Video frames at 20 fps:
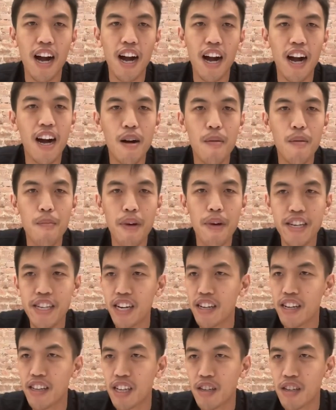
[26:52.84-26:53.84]
And
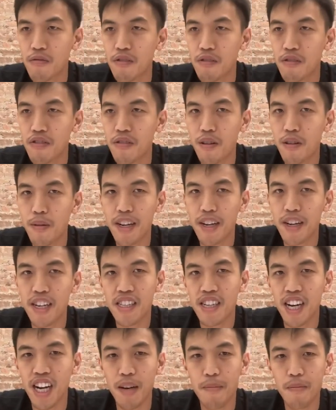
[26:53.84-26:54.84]
yeah, I think with the remaining
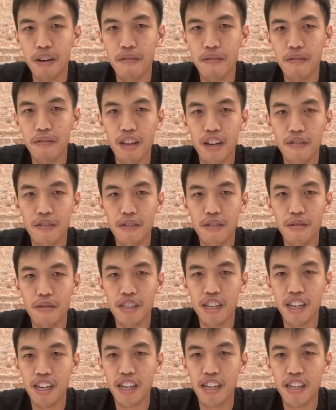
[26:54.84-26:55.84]
time, I would love to
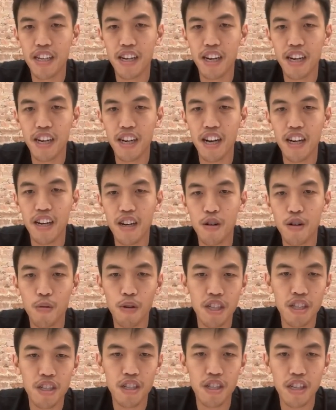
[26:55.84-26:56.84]
take
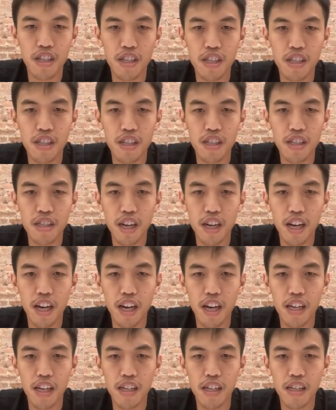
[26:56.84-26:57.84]
questions
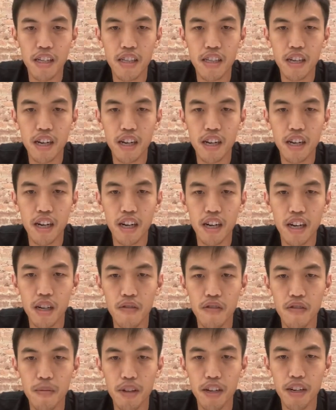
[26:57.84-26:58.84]
and
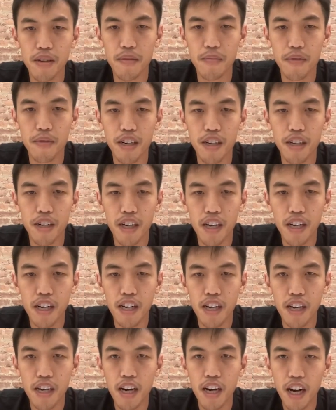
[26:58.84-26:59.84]
go from there.
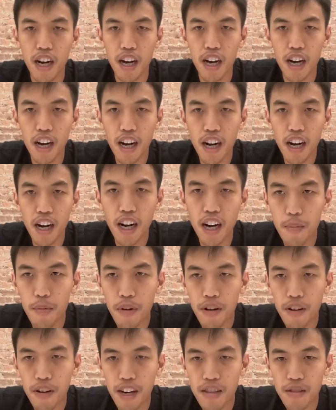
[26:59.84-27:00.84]

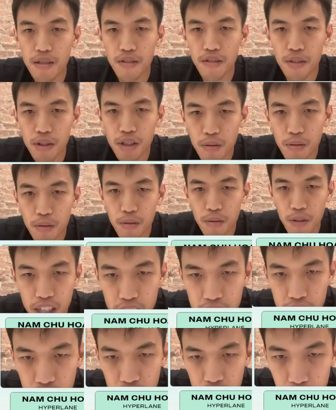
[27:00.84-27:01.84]
All right, so first
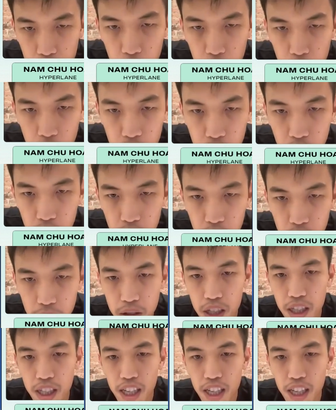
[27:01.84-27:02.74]
question, I see some Julio